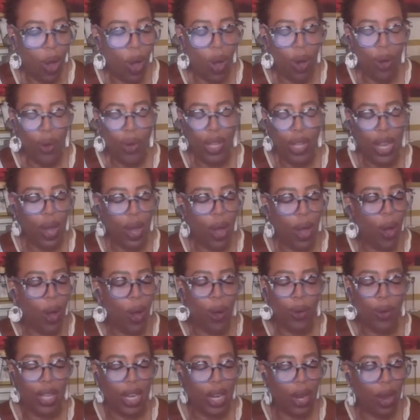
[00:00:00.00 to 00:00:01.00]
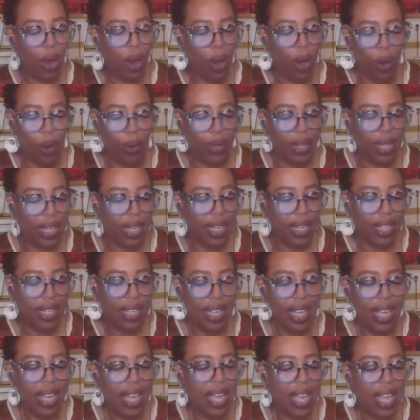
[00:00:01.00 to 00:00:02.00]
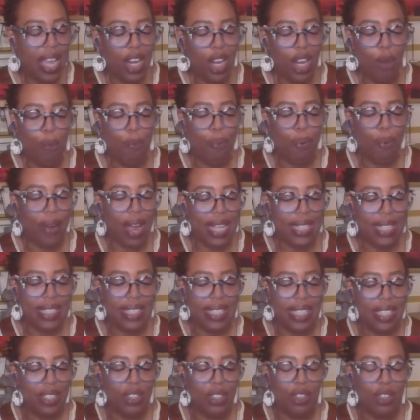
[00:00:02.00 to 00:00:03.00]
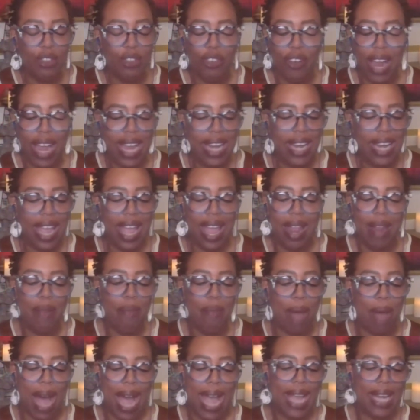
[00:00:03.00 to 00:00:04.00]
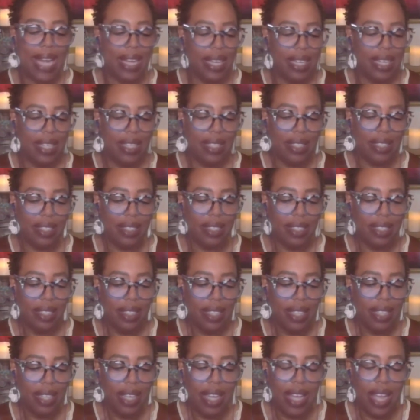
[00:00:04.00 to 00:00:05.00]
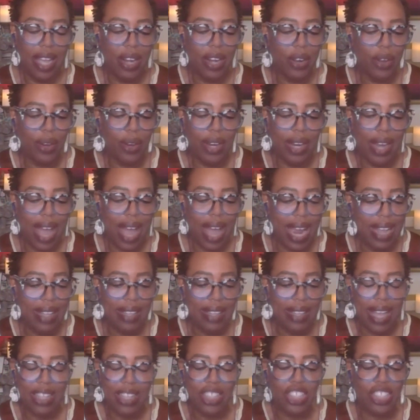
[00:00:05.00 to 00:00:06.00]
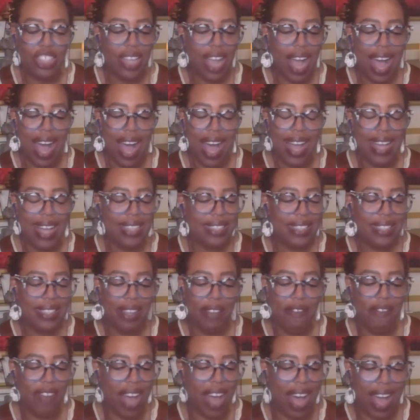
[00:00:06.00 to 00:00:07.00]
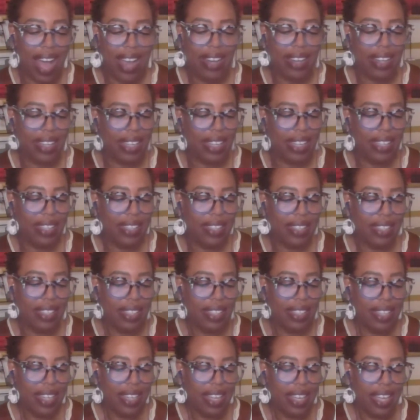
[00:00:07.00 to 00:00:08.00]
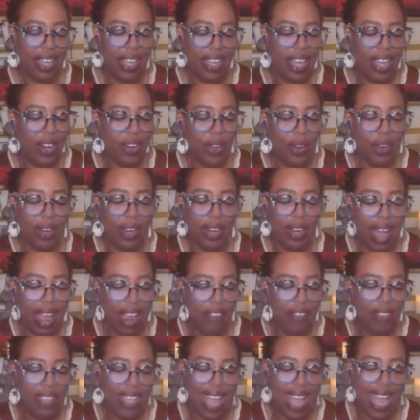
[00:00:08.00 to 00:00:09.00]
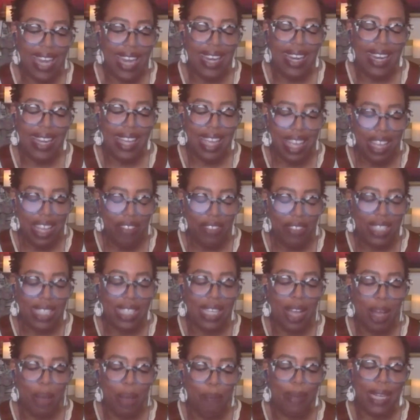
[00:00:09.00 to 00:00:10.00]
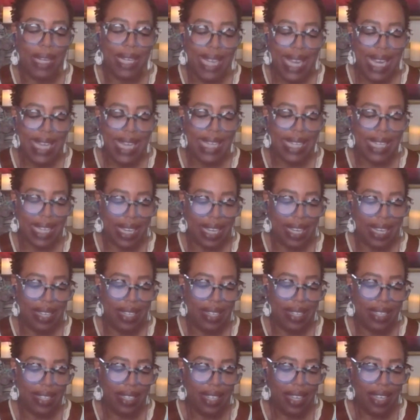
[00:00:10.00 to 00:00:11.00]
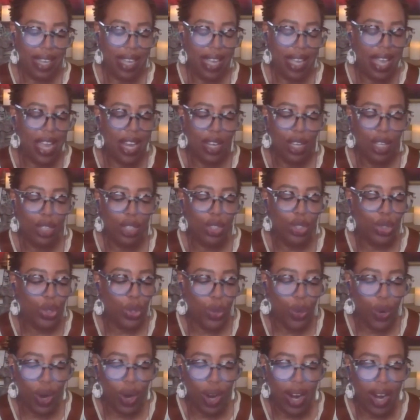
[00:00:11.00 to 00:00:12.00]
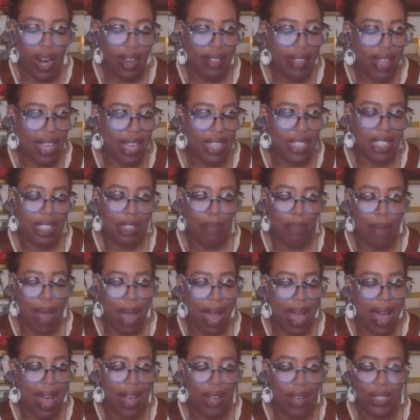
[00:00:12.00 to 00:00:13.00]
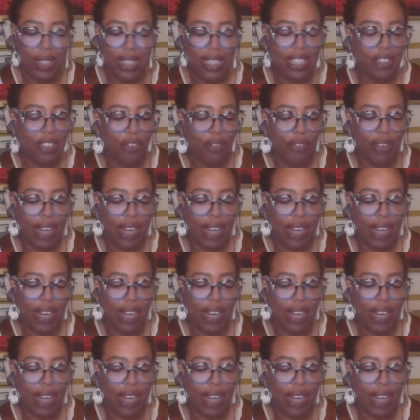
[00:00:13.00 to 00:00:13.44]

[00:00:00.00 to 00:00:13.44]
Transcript: Holy, holy, holy, inner presence great and mighty, inner light that shines divinely, inner life that lives completely, inner joy that smiles